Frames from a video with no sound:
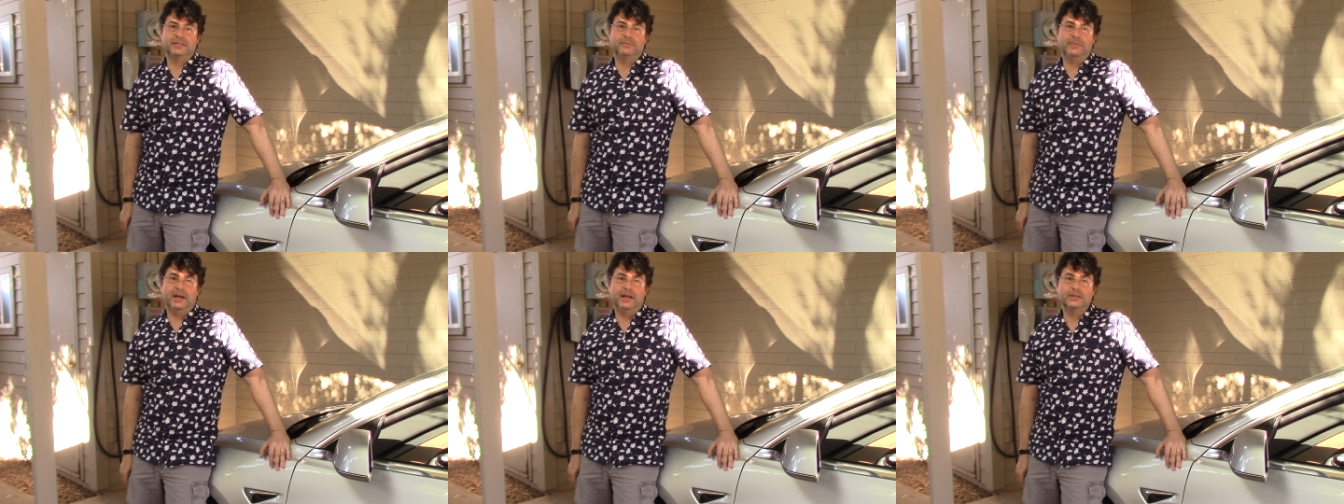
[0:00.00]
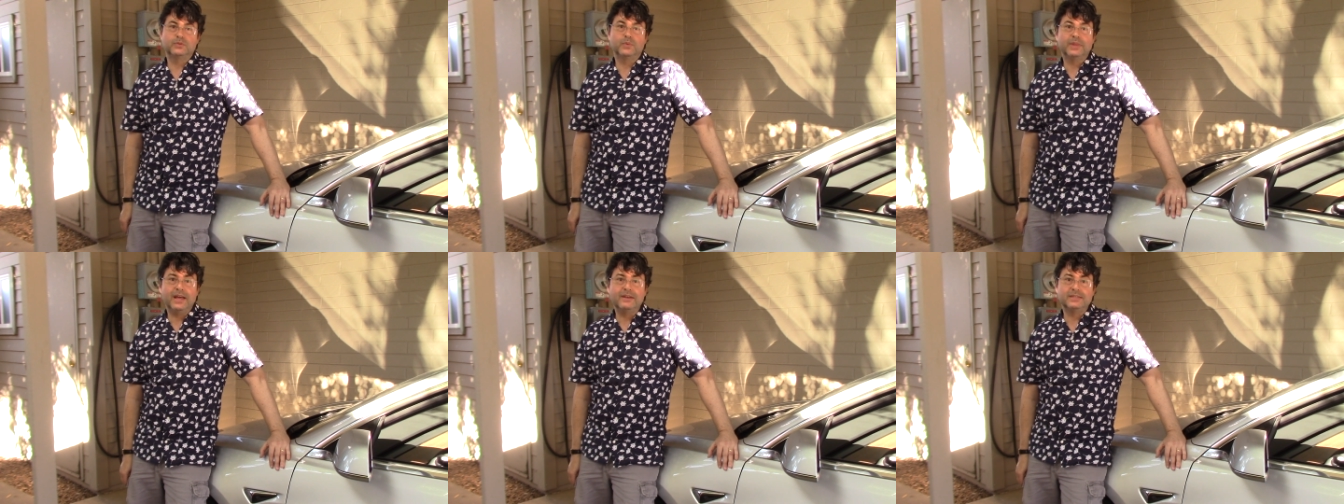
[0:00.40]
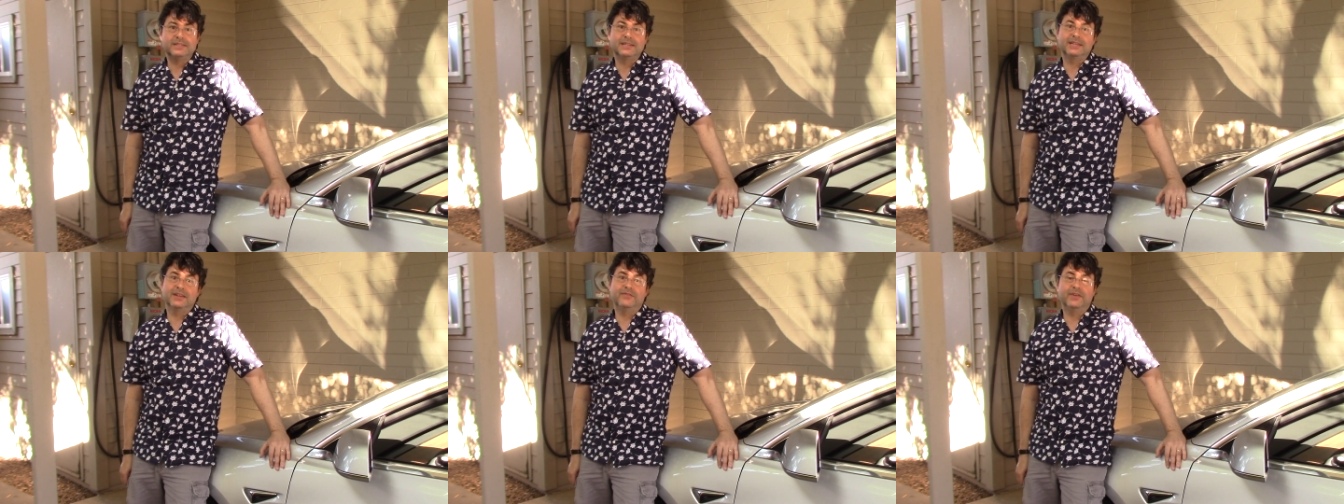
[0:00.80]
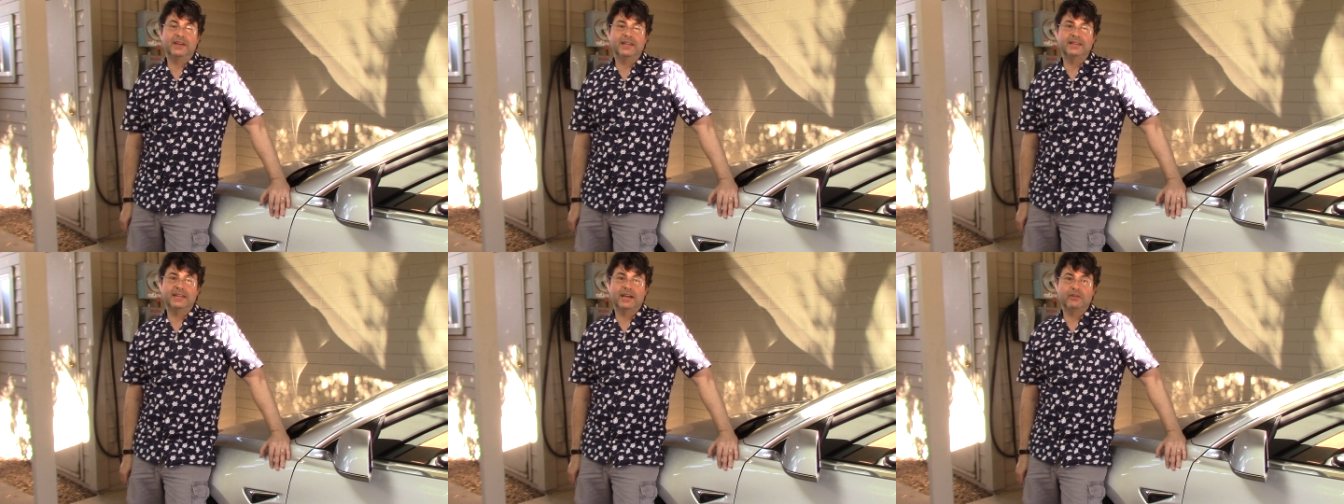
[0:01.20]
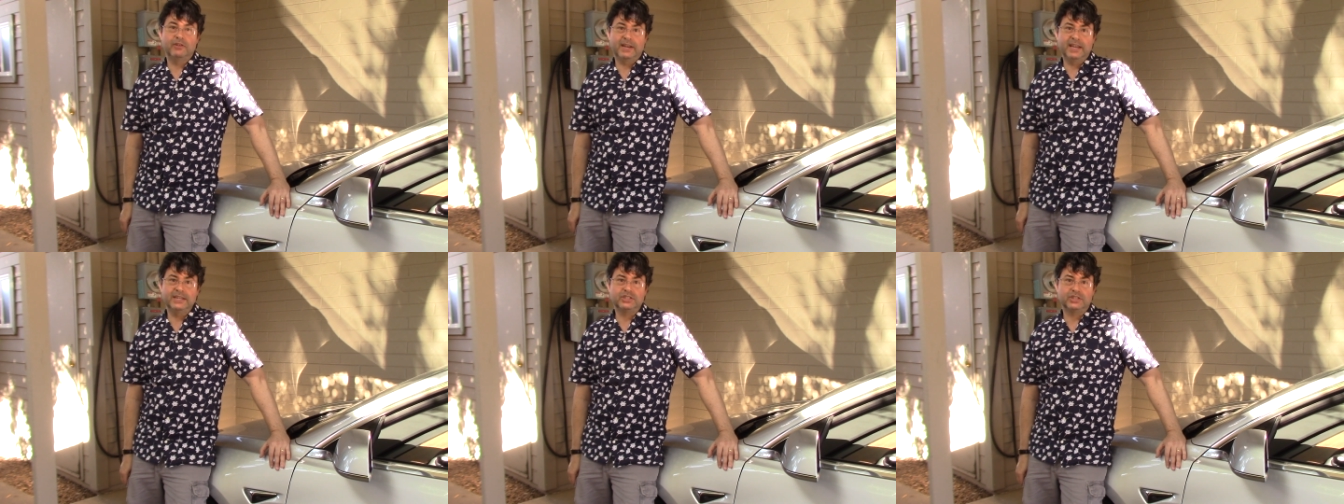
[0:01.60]
miles without significant
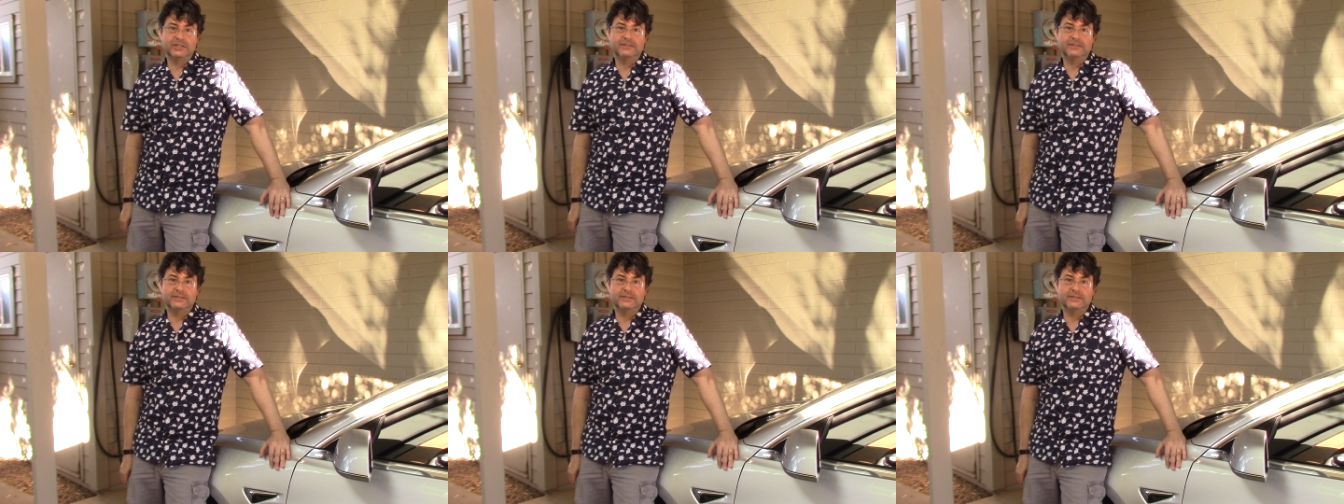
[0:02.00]
degradation.